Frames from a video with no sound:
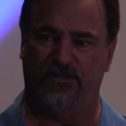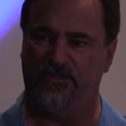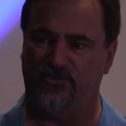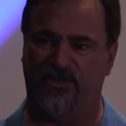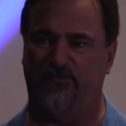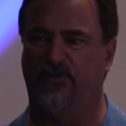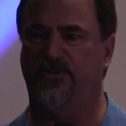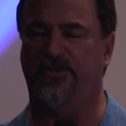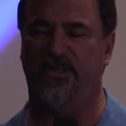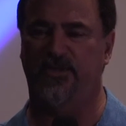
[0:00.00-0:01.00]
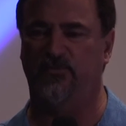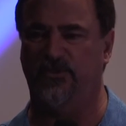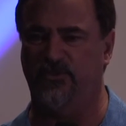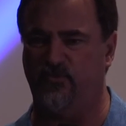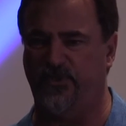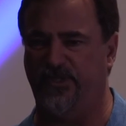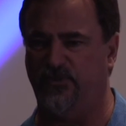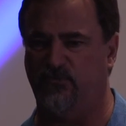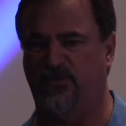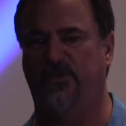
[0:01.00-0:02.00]
several of the cameras, we had
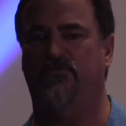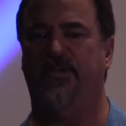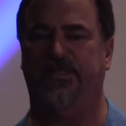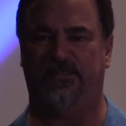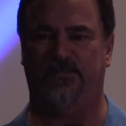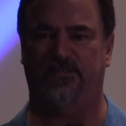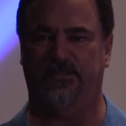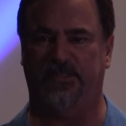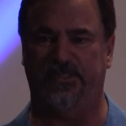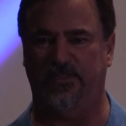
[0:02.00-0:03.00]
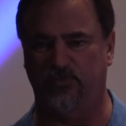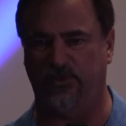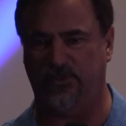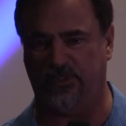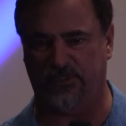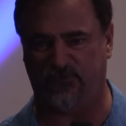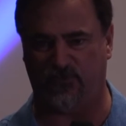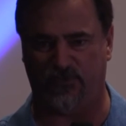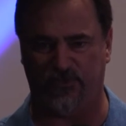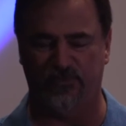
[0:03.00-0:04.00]
to rewrite the input LUTs
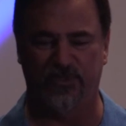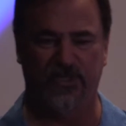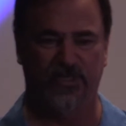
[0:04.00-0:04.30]
for them,